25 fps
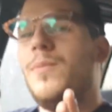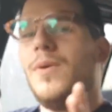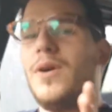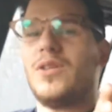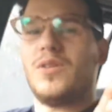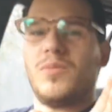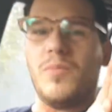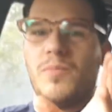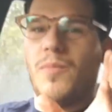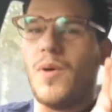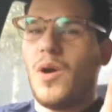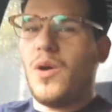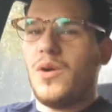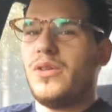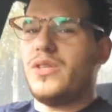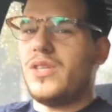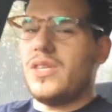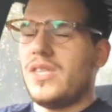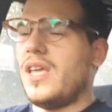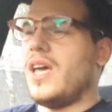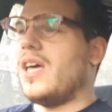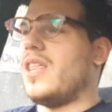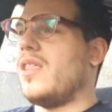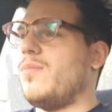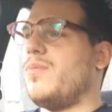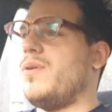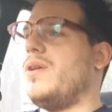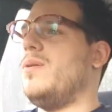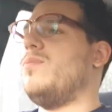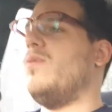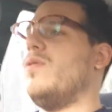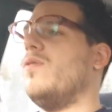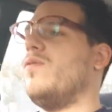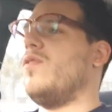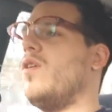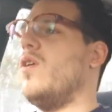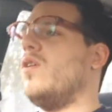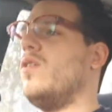much most of the other people
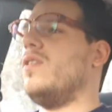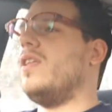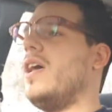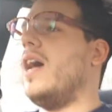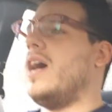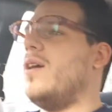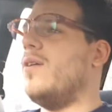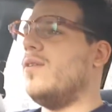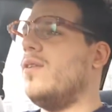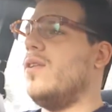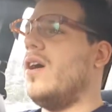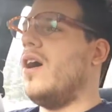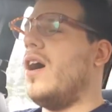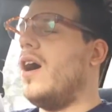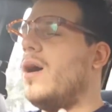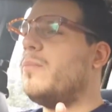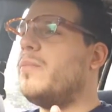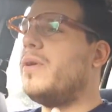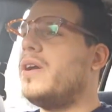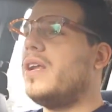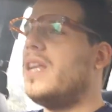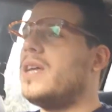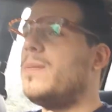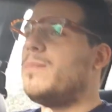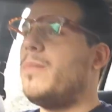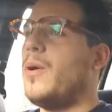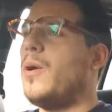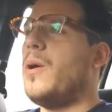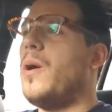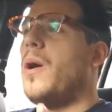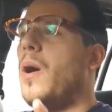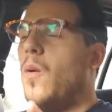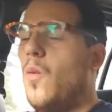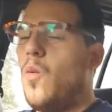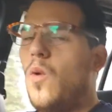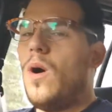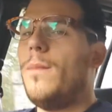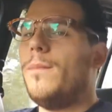have gone down. I'm going to put
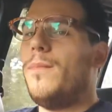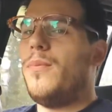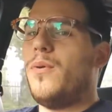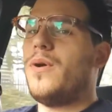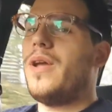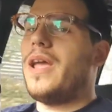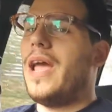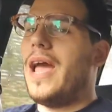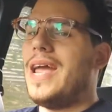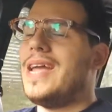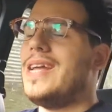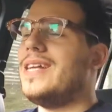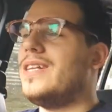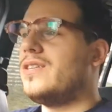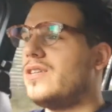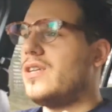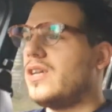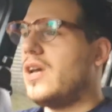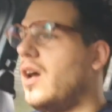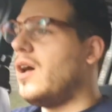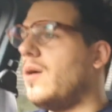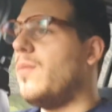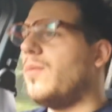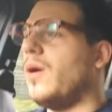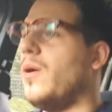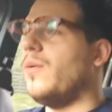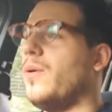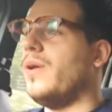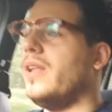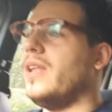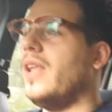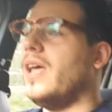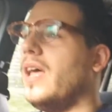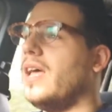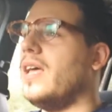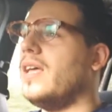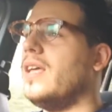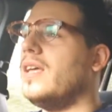a 1.8 turbo in
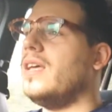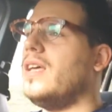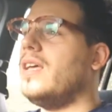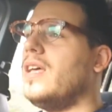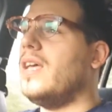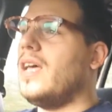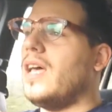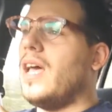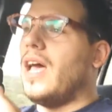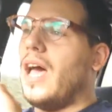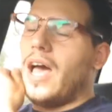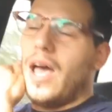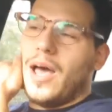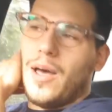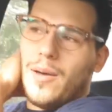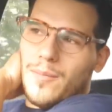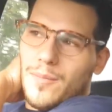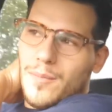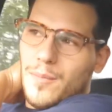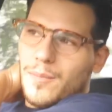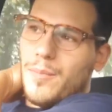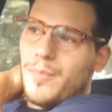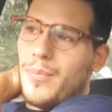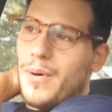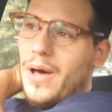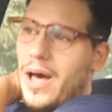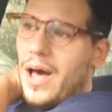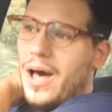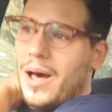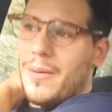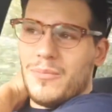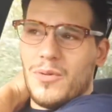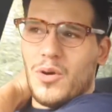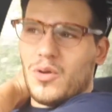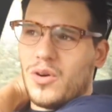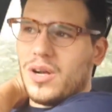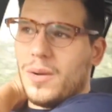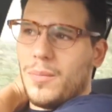there, but I'm
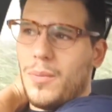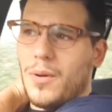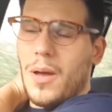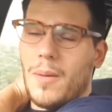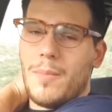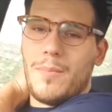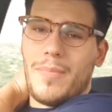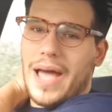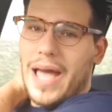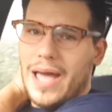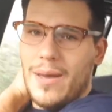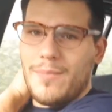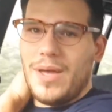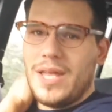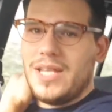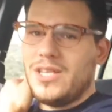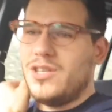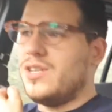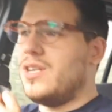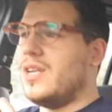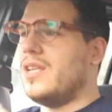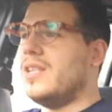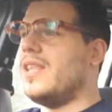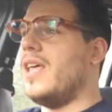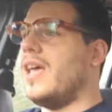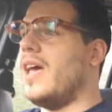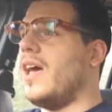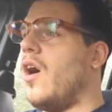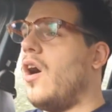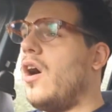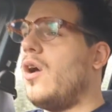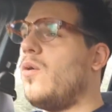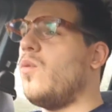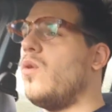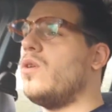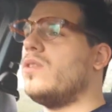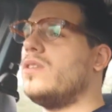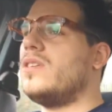not going to put a BAM engine in there.
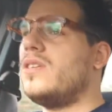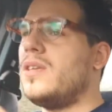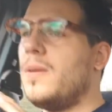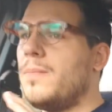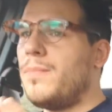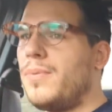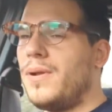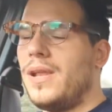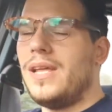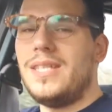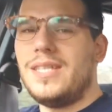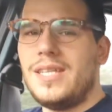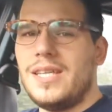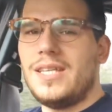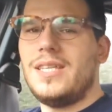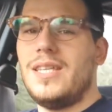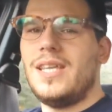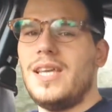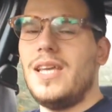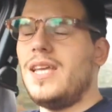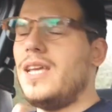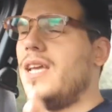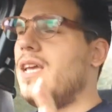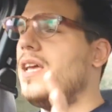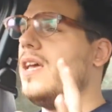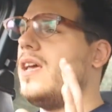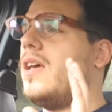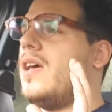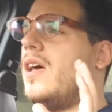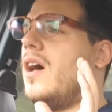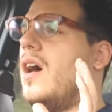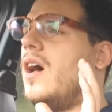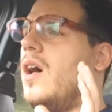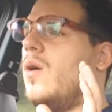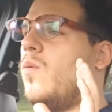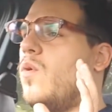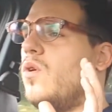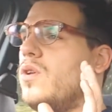I want simplicity.
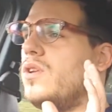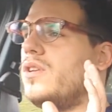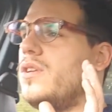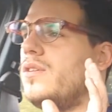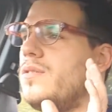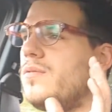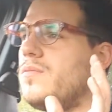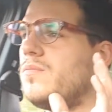I want,